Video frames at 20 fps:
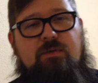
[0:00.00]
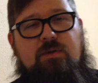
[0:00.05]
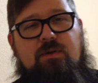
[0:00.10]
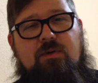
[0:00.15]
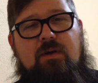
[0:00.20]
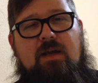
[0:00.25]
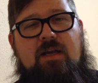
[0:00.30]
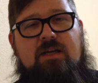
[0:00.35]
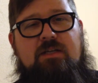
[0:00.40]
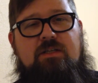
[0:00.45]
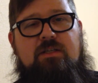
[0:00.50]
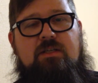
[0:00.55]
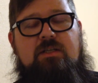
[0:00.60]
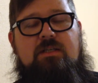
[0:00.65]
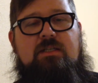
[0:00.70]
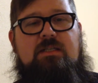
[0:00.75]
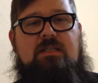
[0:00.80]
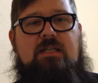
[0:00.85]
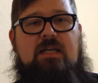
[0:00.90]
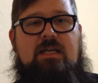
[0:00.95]
When you're actually
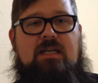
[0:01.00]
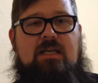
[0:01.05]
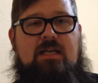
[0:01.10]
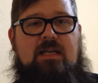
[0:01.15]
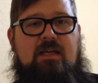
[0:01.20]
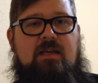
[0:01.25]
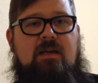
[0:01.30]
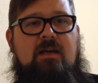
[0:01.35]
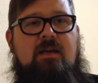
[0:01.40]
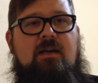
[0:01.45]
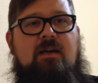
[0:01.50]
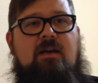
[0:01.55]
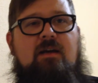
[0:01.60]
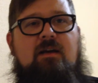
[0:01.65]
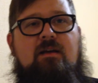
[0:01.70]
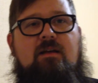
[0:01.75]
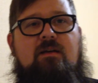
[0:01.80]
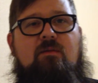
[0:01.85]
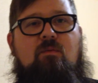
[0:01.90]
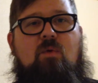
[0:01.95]
studying
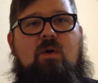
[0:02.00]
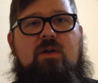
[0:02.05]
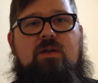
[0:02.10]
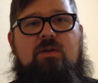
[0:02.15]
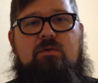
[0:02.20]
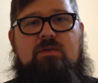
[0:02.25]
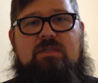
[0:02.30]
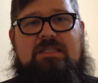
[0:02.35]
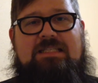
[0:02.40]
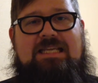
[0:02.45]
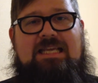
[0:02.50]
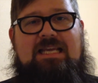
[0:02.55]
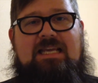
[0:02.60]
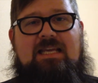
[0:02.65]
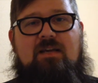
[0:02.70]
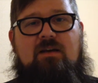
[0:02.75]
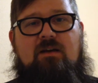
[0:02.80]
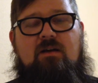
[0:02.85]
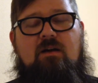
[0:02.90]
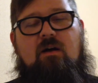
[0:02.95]
what you
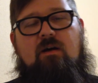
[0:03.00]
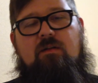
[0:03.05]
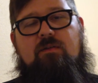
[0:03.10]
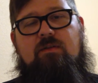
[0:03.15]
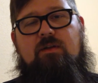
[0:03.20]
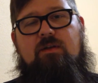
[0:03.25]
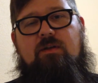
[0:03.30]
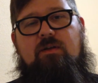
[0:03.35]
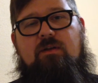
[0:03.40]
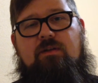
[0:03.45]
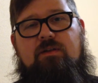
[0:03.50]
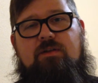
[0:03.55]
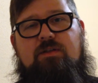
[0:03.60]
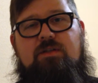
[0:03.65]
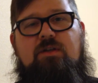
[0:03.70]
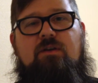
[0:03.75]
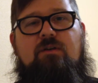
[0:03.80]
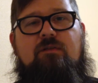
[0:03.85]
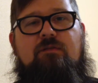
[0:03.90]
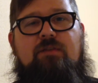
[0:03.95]
see on the
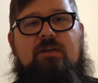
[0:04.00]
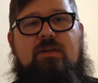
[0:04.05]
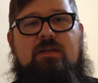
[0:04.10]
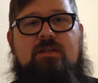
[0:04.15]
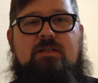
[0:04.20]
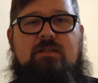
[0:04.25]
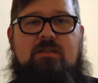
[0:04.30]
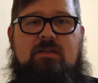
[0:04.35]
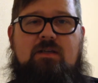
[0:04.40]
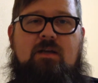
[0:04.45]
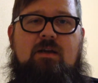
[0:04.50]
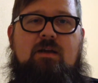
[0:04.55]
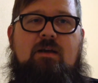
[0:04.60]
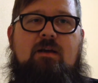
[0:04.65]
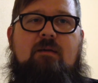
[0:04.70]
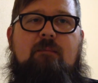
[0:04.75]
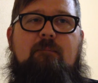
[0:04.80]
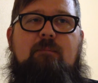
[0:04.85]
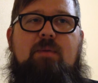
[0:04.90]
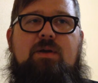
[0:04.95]
surface,
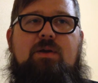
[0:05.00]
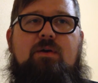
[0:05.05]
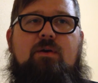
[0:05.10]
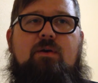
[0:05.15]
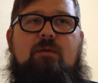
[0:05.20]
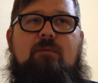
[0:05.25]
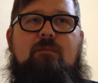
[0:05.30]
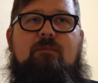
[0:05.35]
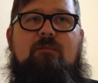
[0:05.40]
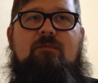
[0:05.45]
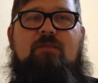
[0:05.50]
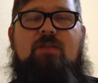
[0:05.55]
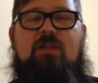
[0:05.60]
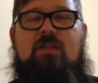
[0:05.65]
but you're